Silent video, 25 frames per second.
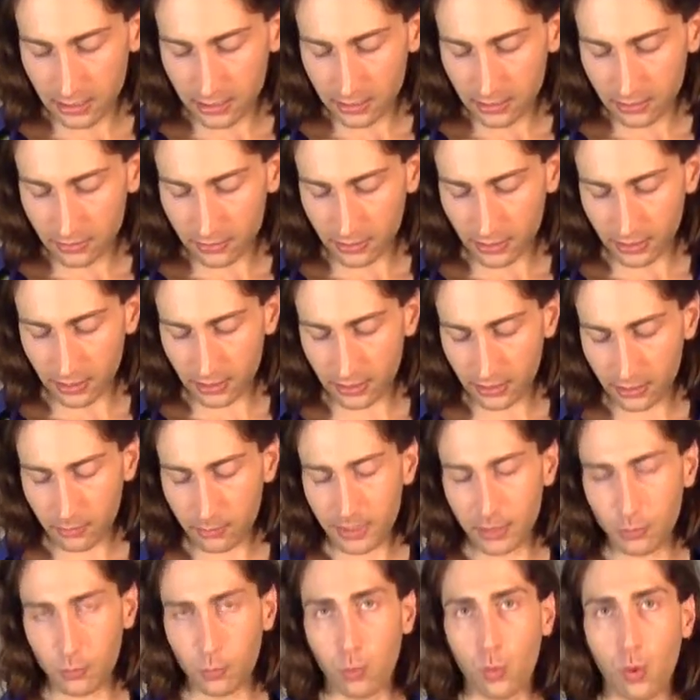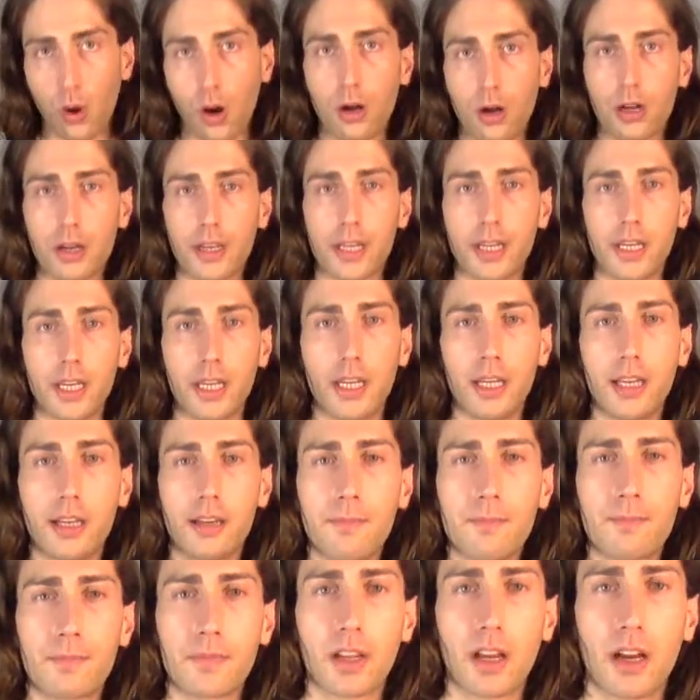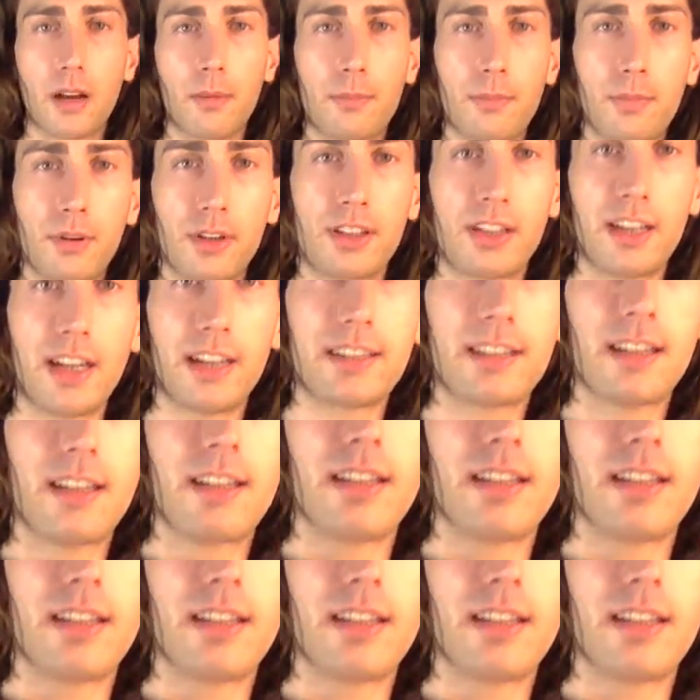So they're a little bit wonky. I protected